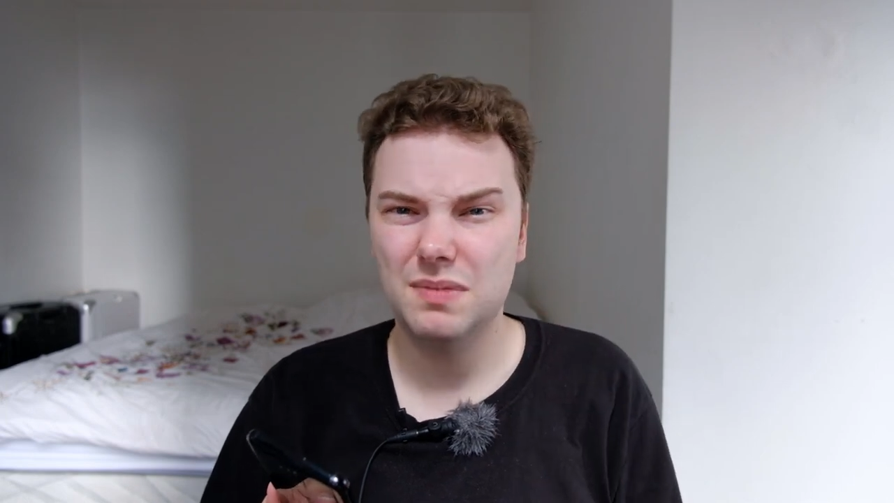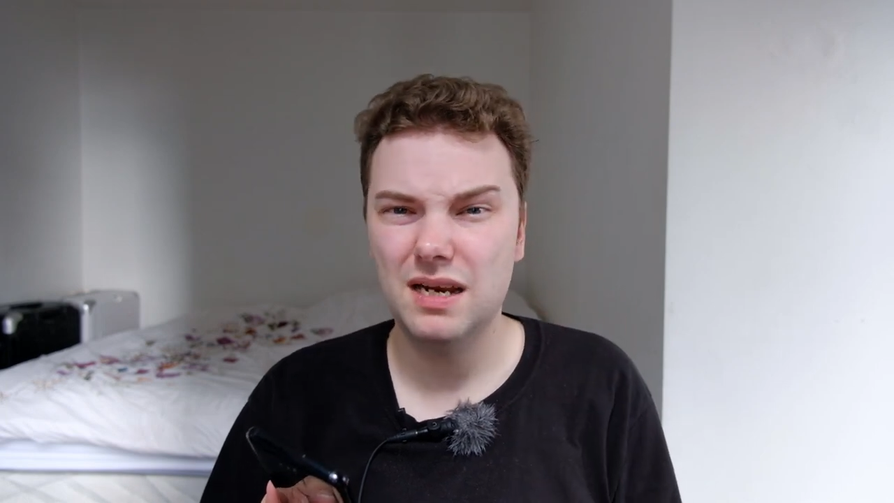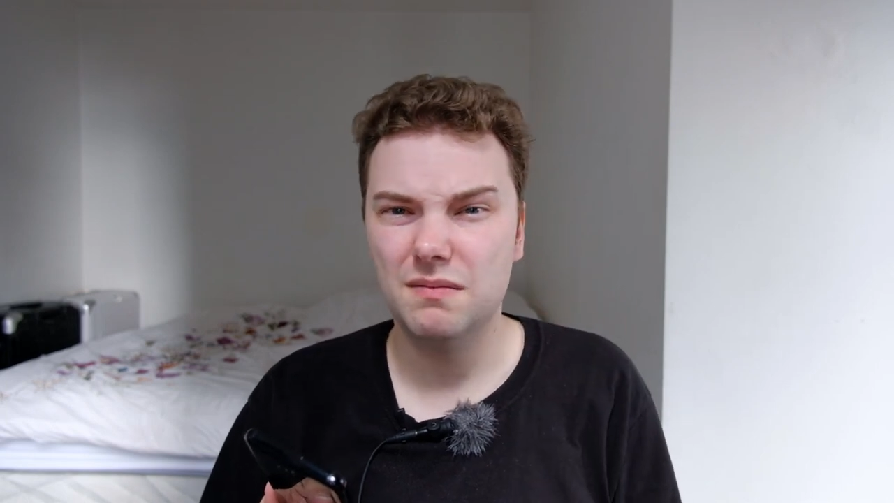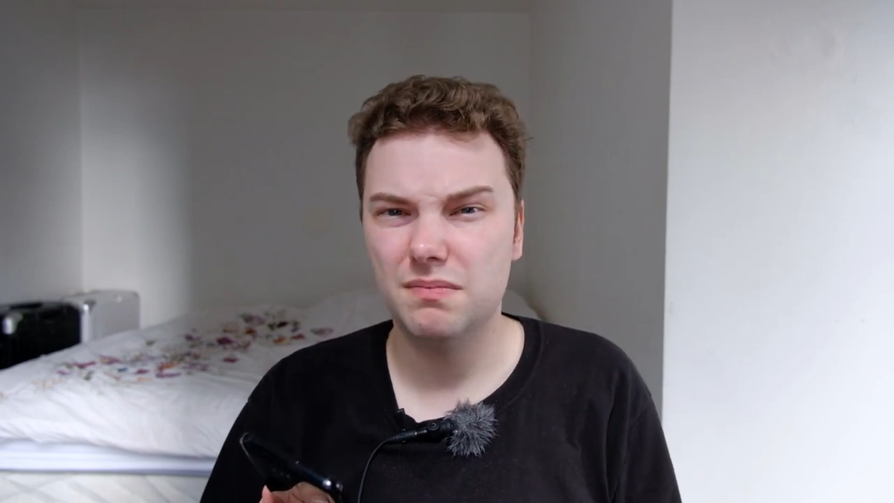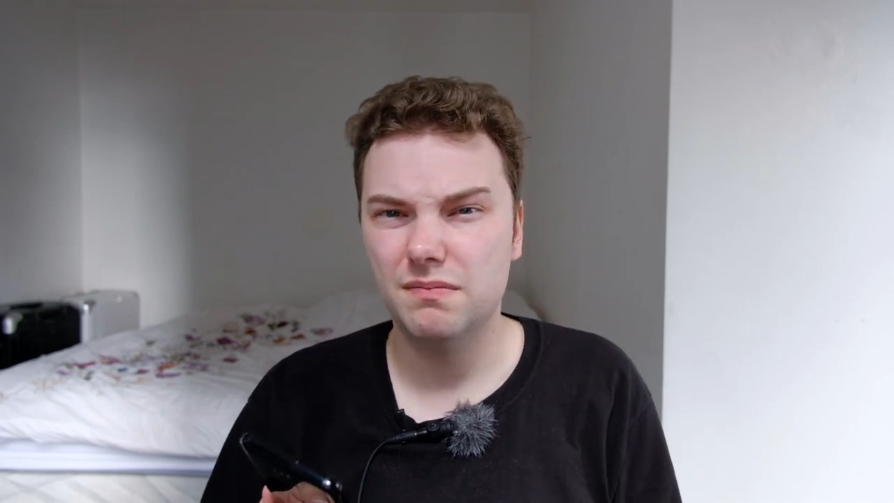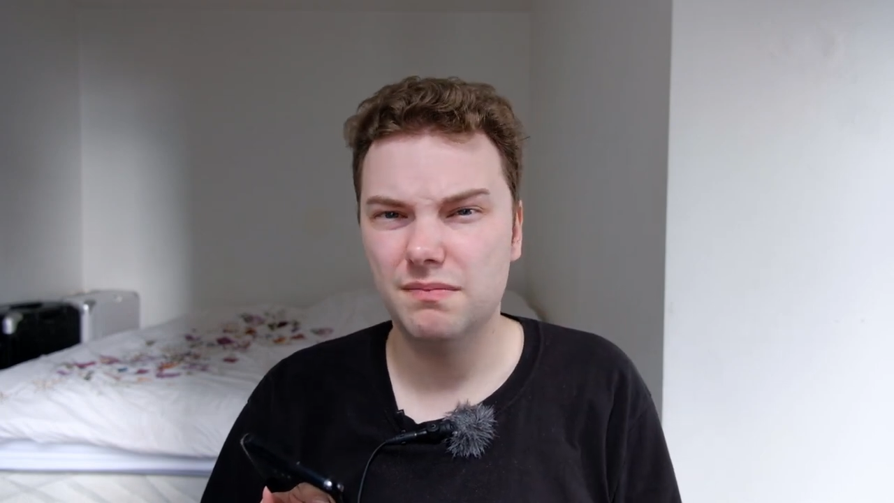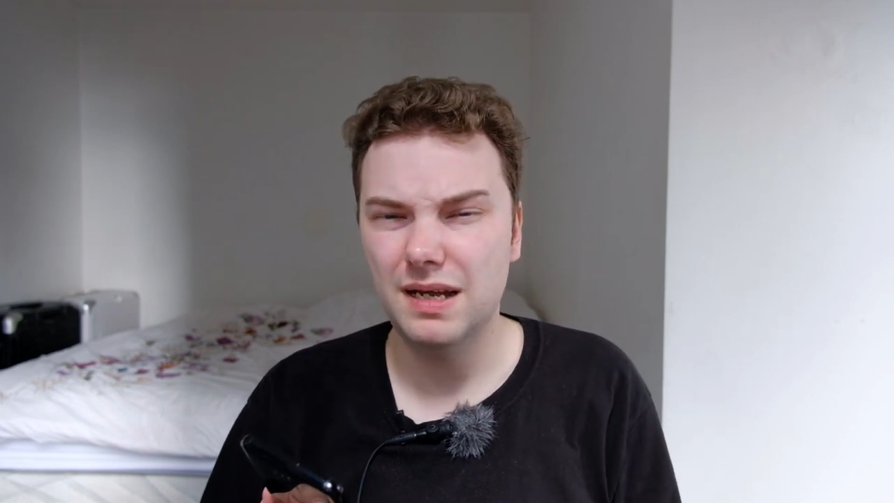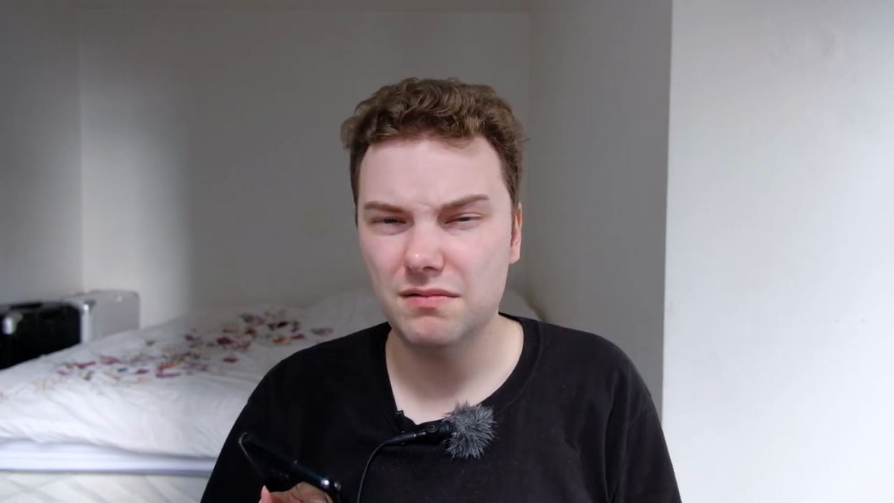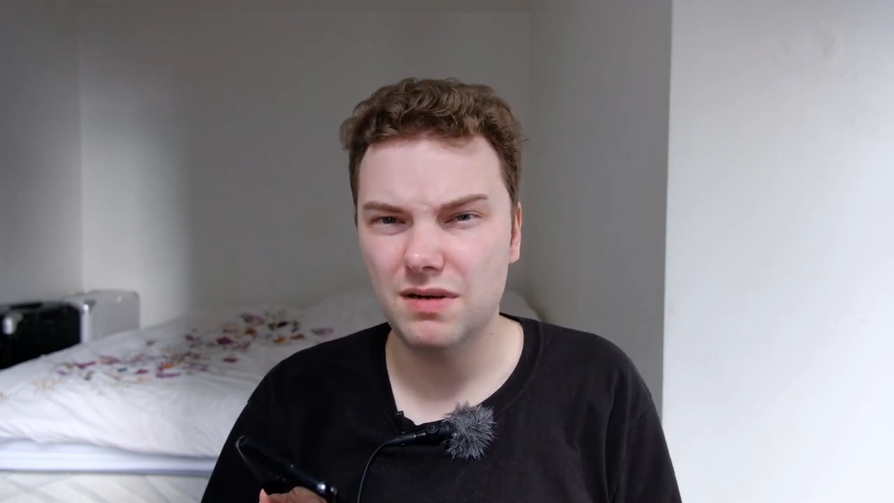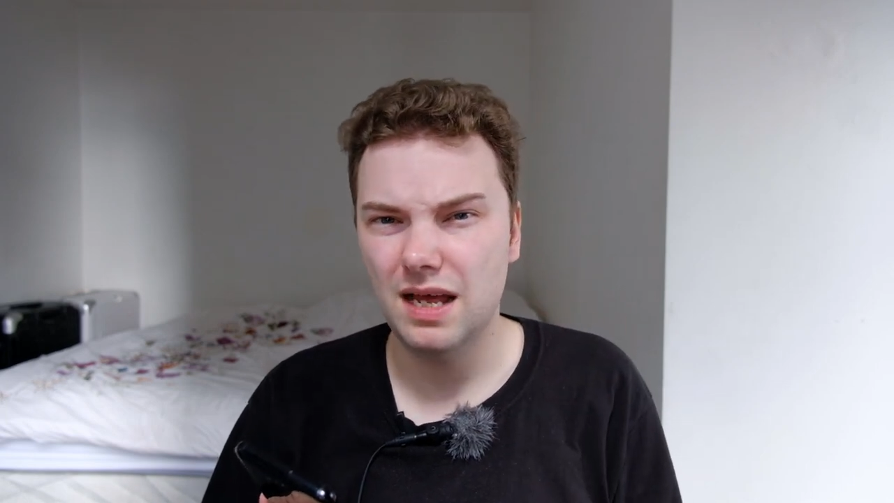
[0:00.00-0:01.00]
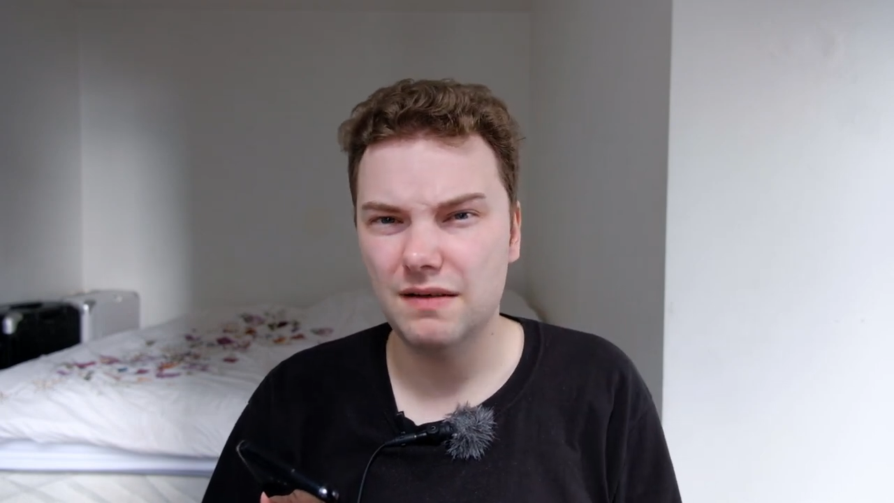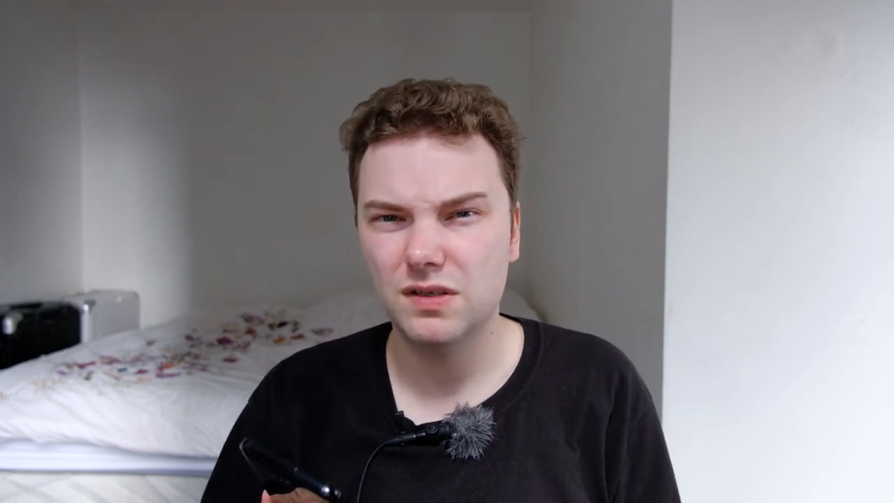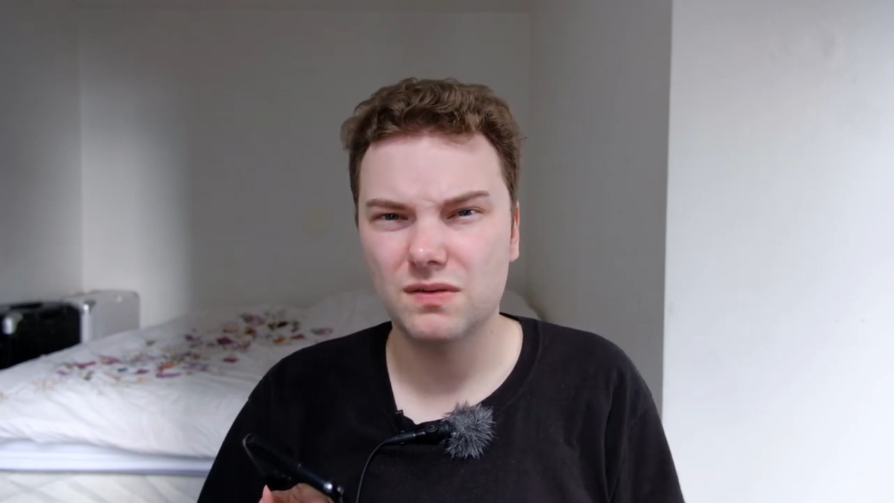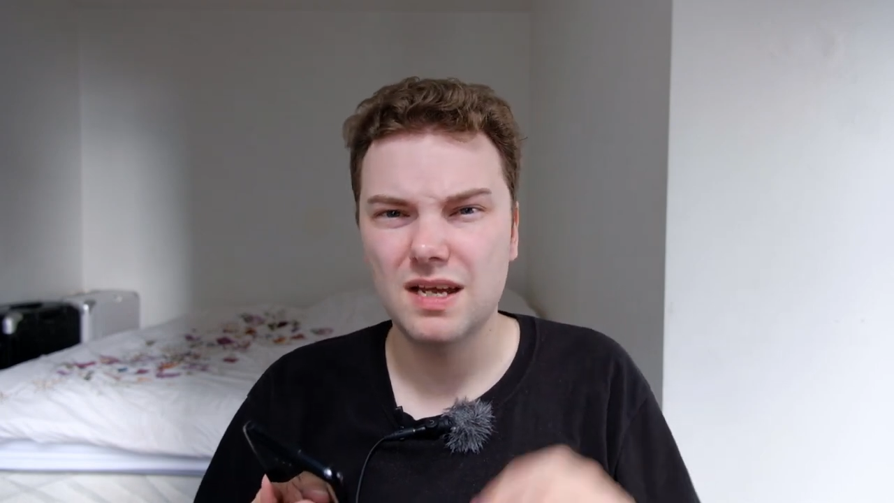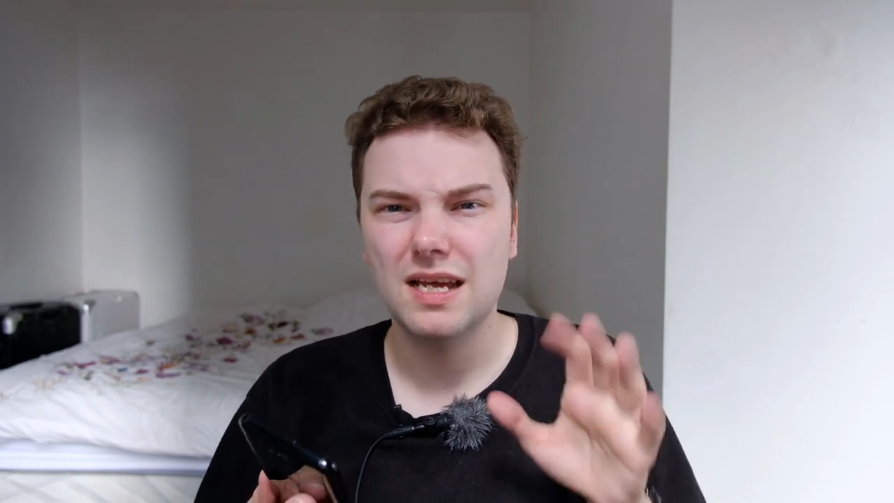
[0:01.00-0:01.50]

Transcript: better battery life. So